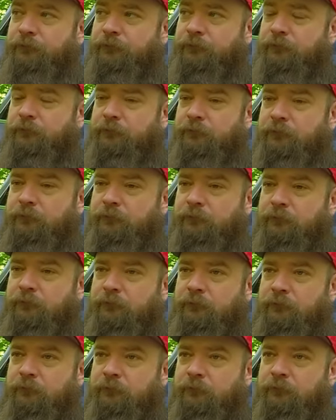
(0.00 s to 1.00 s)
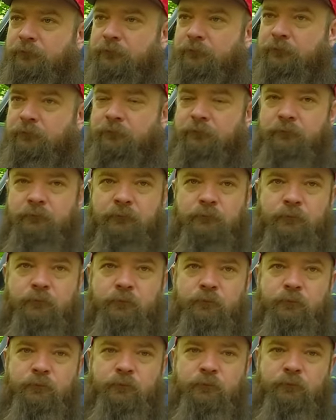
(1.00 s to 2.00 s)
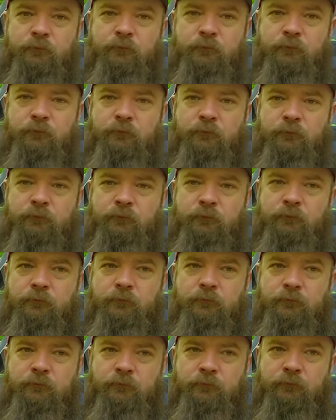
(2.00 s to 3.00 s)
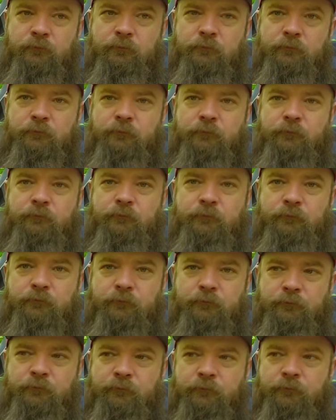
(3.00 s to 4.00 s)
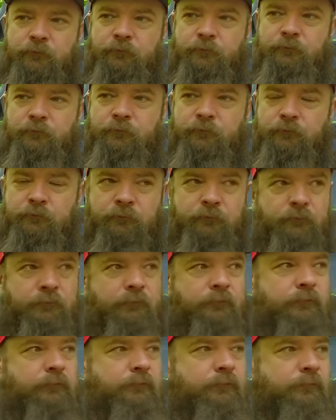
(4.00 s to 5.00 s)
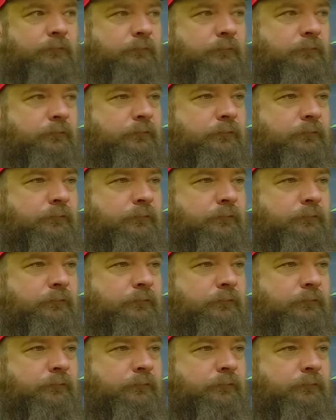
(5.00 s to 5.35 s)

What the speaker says: (not speaking)